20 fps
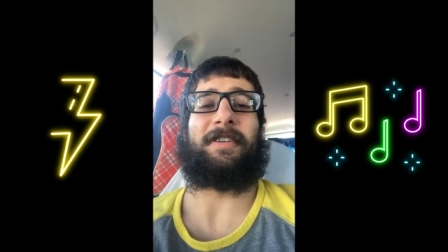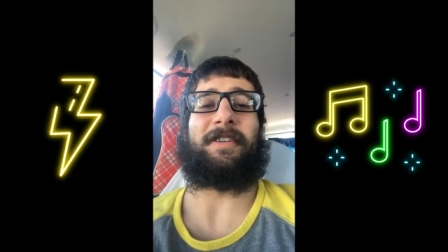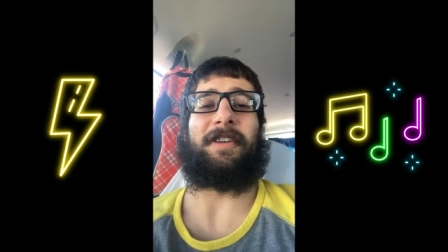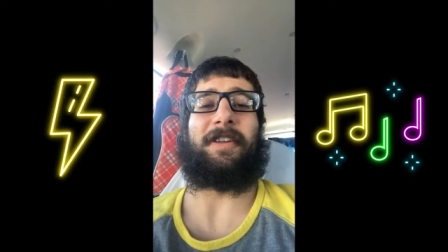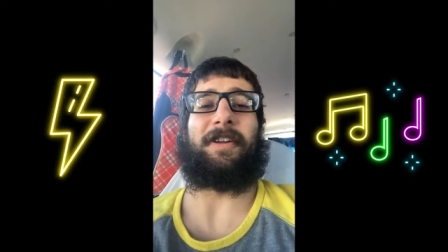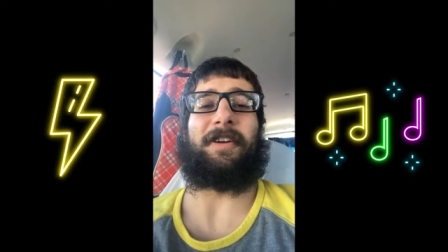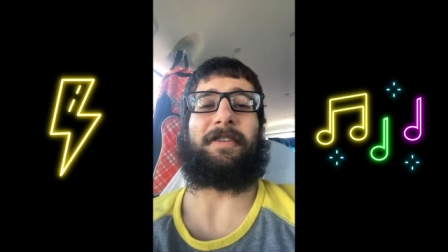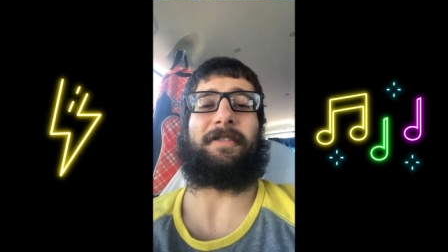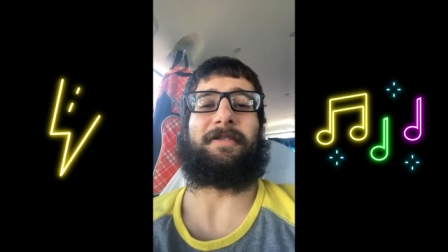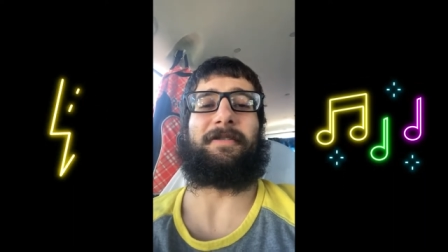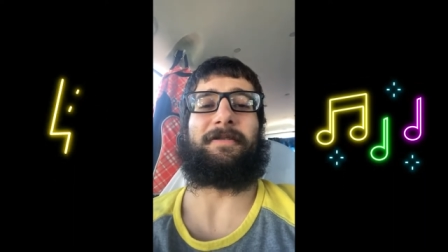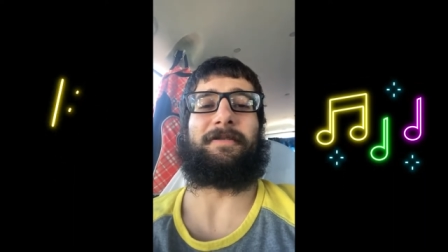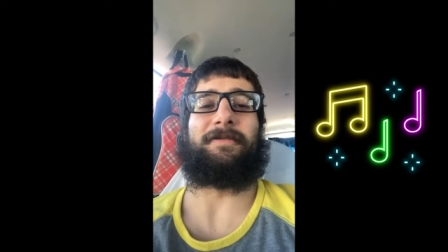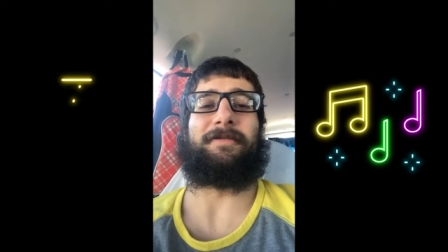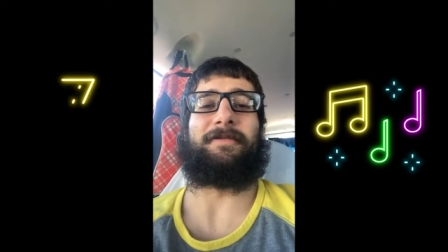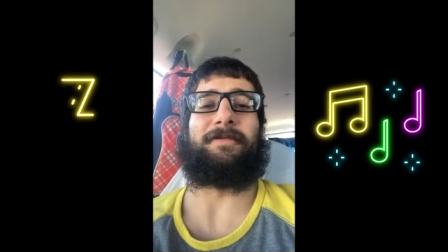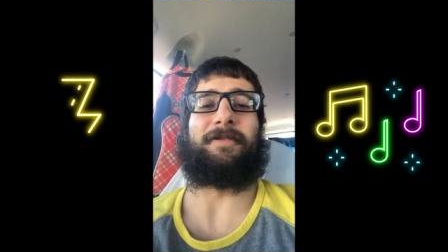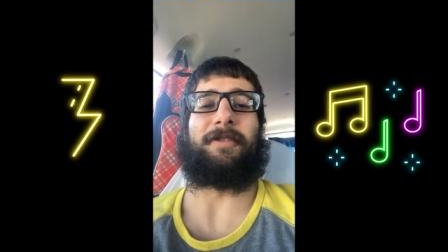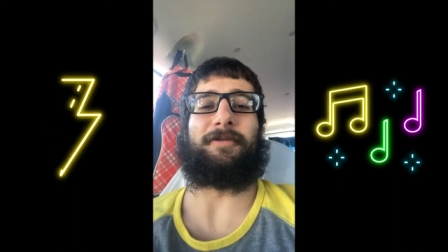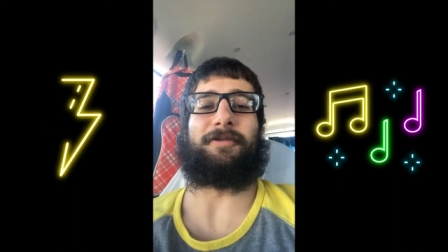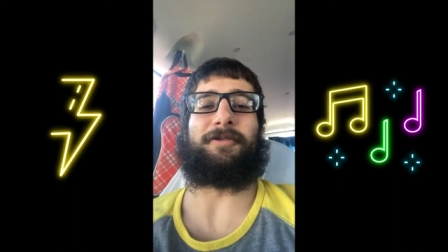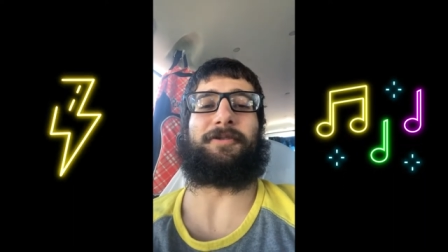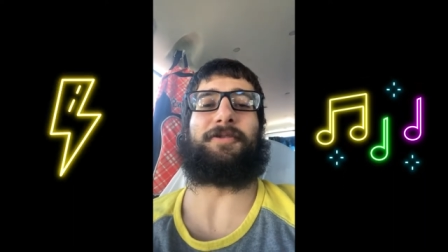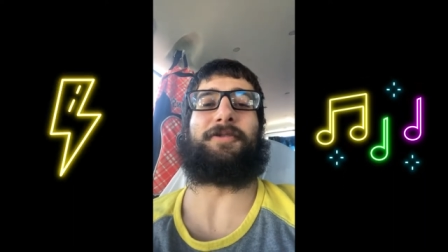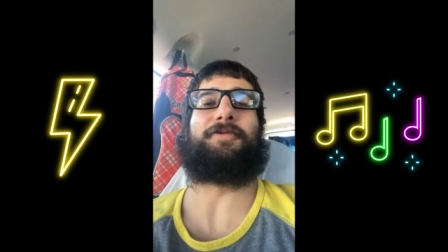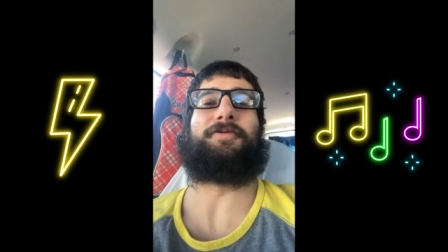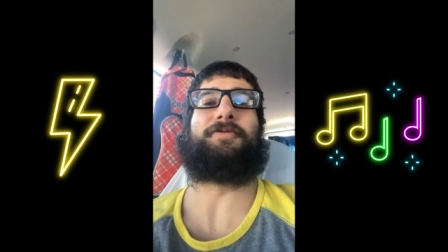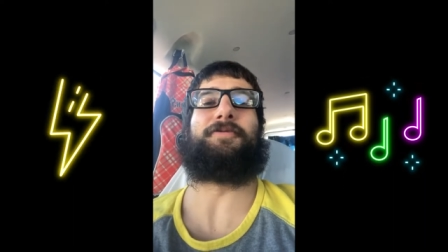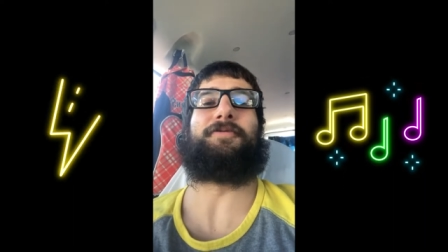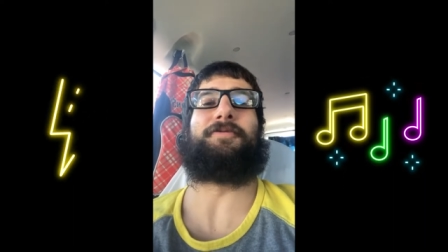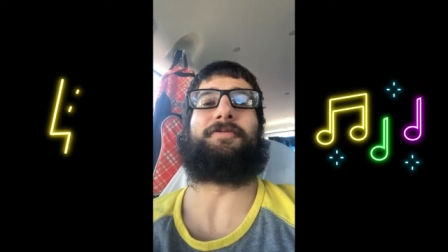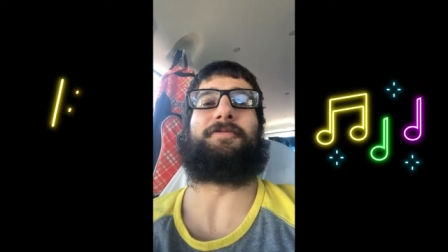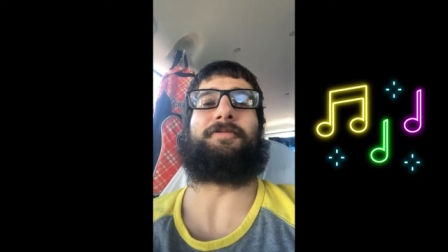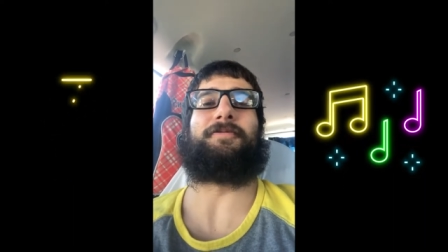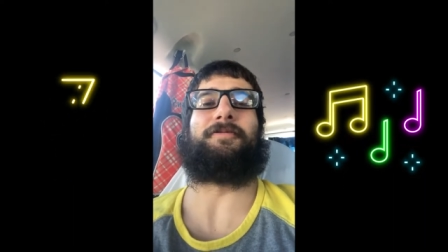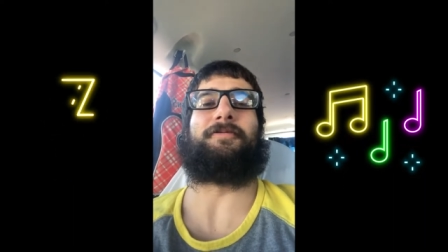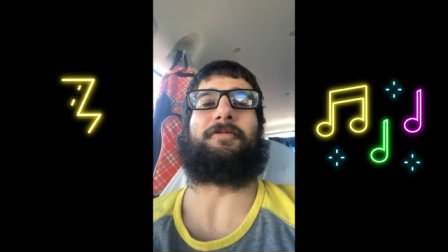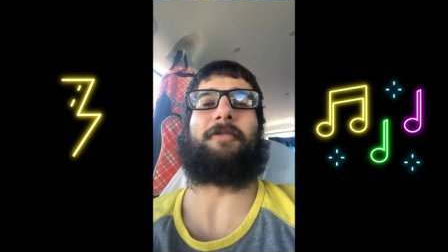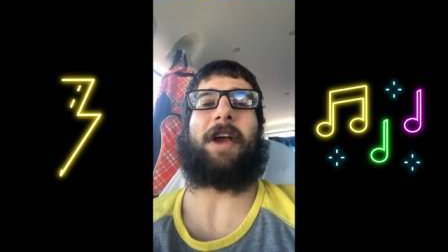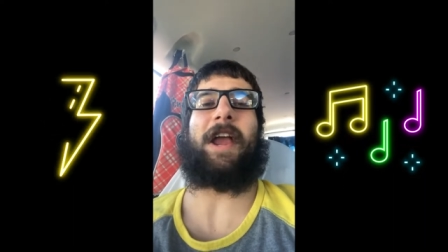you know, those two
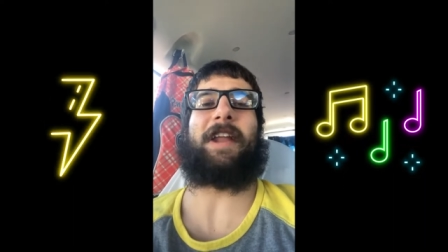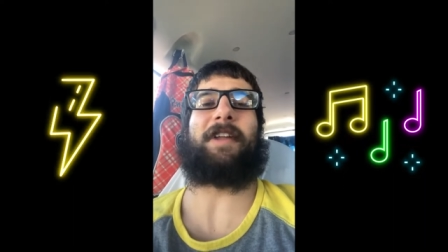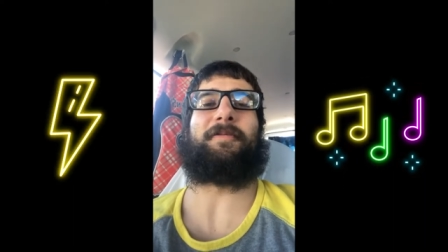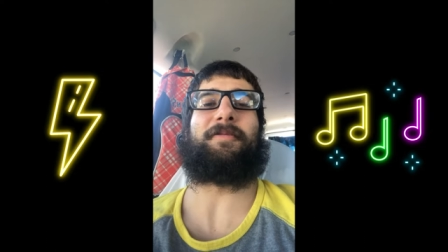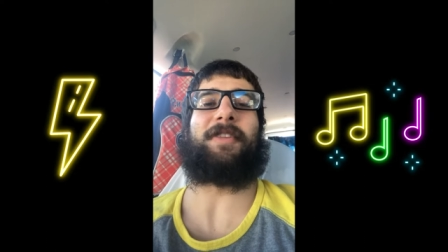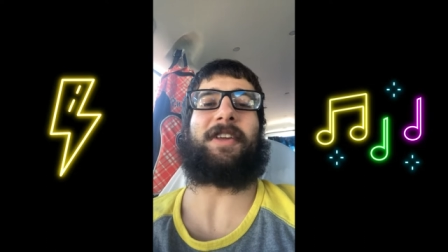random